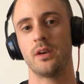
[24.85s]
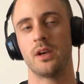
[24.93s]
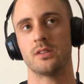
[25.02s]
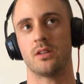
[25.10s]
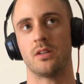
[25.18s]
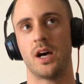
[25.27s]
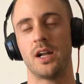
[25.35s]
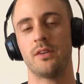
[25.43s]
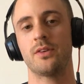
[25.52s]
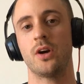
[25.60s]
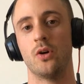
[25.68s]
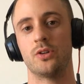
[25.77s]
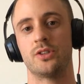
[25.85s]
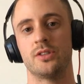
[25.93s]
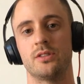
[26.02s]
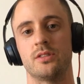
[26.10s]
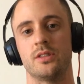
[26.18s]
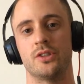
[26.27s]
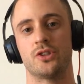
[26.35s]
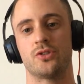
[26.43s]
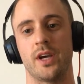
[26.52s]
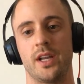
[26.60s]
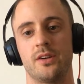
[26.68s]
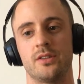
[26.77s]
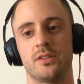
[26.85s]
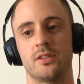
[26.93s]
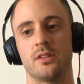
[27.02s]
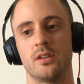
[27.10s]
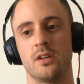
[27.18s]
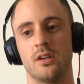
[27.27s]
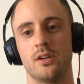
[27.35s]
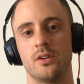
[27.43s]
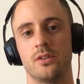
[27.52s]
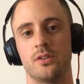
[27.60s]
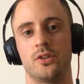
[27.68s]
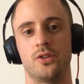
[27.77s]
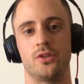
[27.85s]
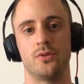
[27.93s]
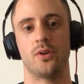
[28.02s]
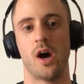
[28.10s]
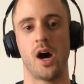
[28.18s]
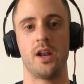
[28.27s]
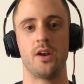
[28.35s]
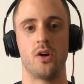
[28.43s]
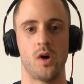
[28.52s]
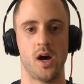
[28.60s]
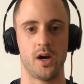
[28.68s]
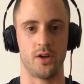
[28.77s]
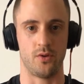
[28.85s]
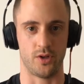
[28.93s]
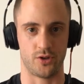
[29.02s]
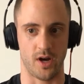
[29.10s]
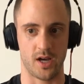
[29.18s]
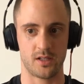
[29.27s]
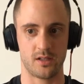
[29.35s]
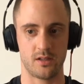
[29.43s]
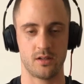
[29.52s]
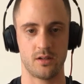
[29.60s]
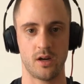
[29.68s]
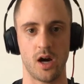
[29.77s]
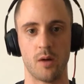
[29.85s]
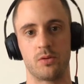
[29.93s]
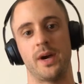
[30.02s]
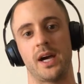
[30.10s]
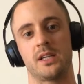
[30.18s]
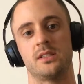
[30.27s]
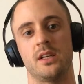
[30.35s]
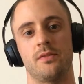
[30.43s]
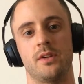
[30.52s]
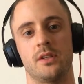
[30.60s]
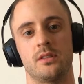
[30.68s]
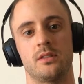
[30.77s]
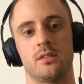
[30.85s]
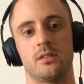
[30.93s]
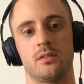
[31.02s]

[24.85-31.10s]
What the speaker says: is a lot of coaches and trainers do not know how to address upper back stiffness.